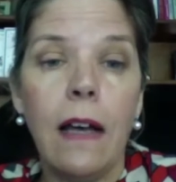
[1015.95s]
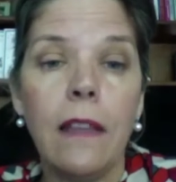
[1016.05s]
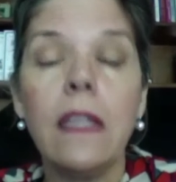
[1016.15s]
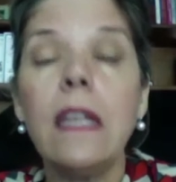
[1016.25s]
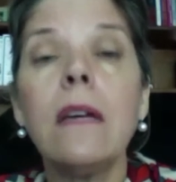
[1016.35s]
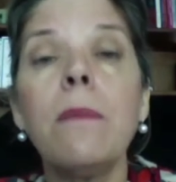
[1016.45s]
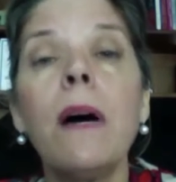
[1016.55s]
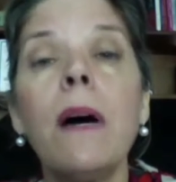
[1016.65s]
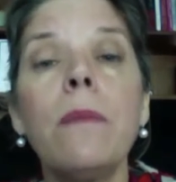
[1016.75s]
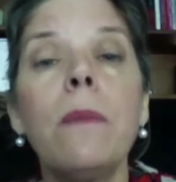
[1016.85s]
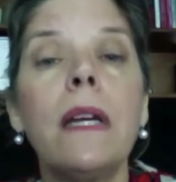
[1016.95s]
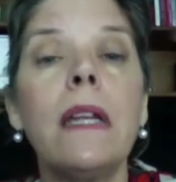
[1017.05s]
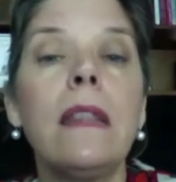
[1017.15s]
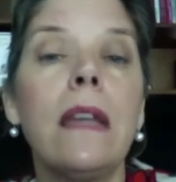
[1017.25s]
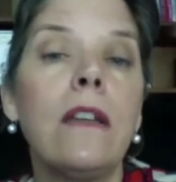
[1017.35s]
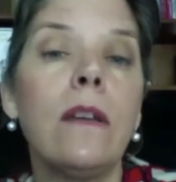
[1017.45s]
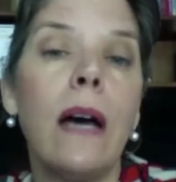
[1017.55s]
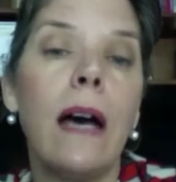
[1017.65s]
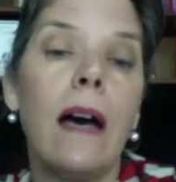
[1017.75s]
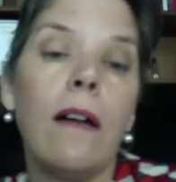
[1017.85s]
Think about the money that you
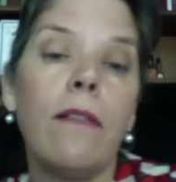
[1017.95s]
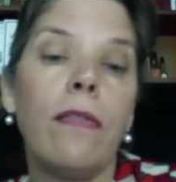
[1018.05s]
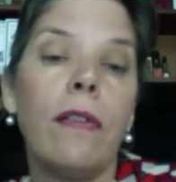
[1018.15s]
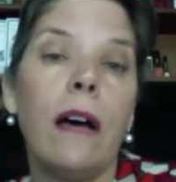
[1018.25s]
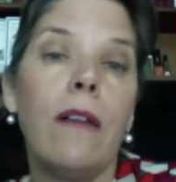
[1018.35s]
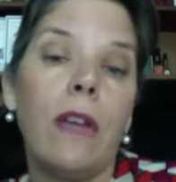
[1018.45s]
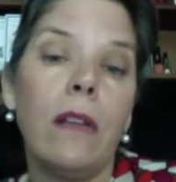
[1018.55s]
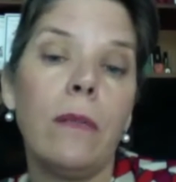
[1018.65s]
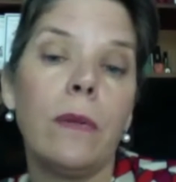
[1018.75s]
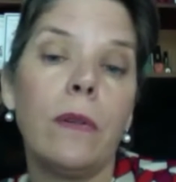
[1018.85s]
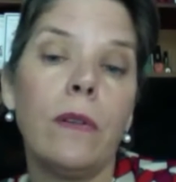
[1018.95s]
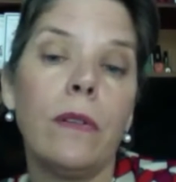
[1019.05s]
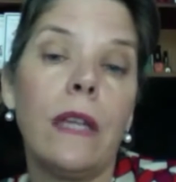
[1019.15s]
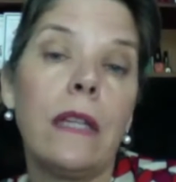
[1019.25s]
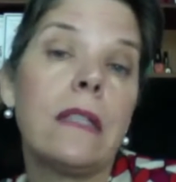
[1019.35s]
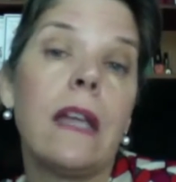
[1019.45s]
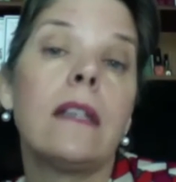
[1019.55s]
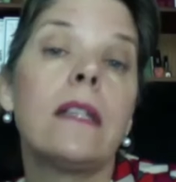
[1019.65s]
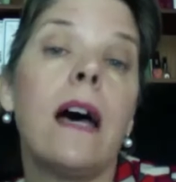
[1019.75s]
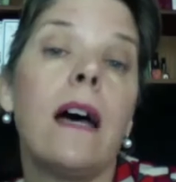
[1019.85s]
have available that is
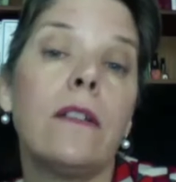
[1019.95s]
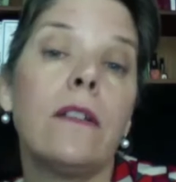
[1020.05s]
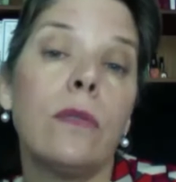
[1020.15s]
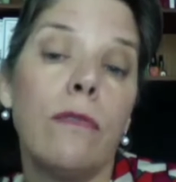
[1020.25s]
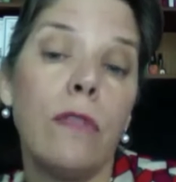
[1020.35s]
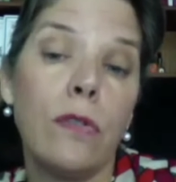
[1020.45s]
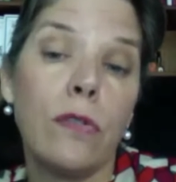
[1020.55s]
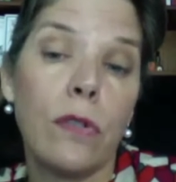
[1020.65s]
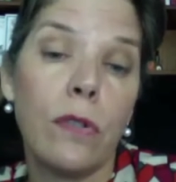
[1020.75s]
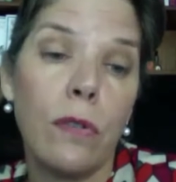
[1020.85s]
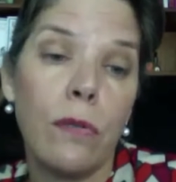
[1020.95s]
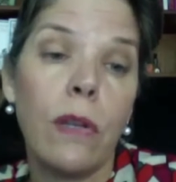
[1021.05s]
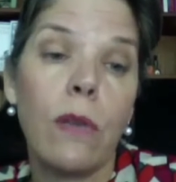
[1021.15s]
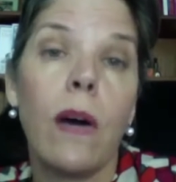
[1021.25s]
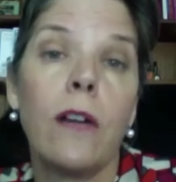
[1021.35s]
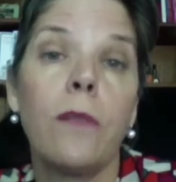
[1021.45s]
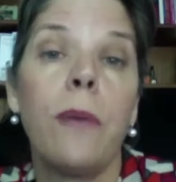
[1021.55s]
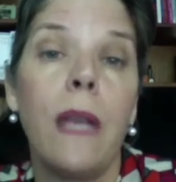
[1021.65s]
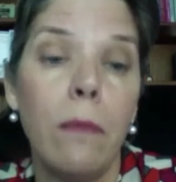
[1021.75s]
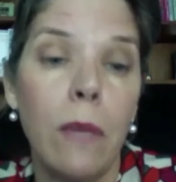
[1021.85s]
not tied to a future required
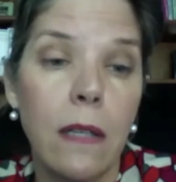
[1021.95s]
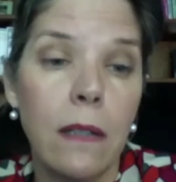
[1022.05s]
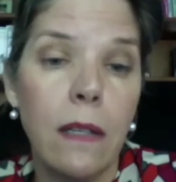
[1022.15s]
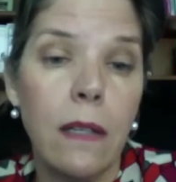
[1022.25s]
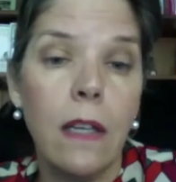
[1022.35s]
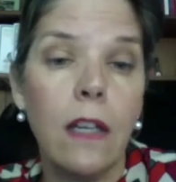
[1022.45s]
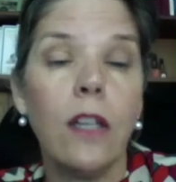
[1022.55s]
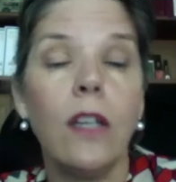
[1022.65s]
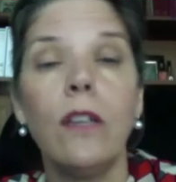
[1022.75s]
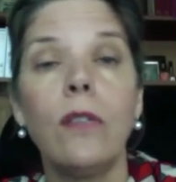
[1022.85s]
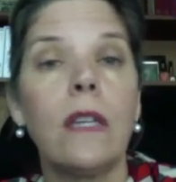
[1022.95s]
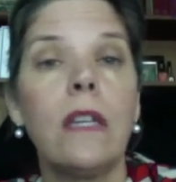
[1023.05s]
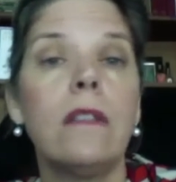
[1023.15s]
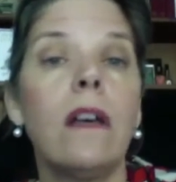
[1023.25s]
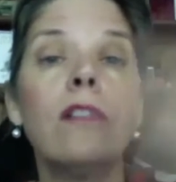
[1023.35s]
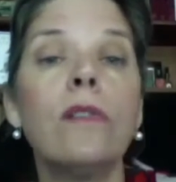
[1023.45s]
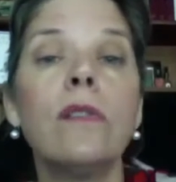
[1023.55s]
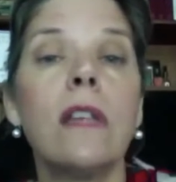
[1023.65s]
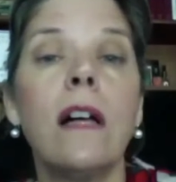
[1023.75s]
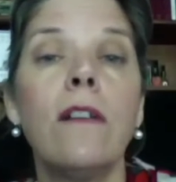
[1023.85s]
payment. You can indulge
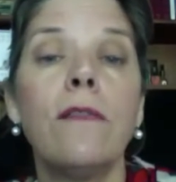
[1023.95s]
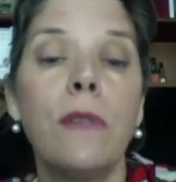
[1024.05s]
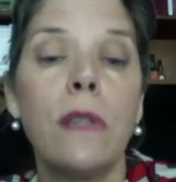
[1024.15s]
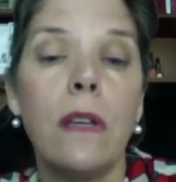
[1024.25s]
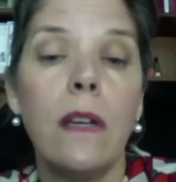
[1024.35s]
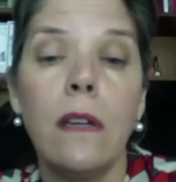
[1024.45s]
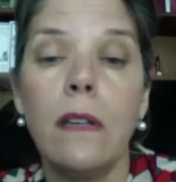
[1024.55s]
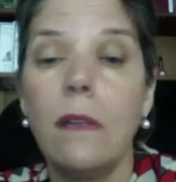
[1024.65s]
yourself with an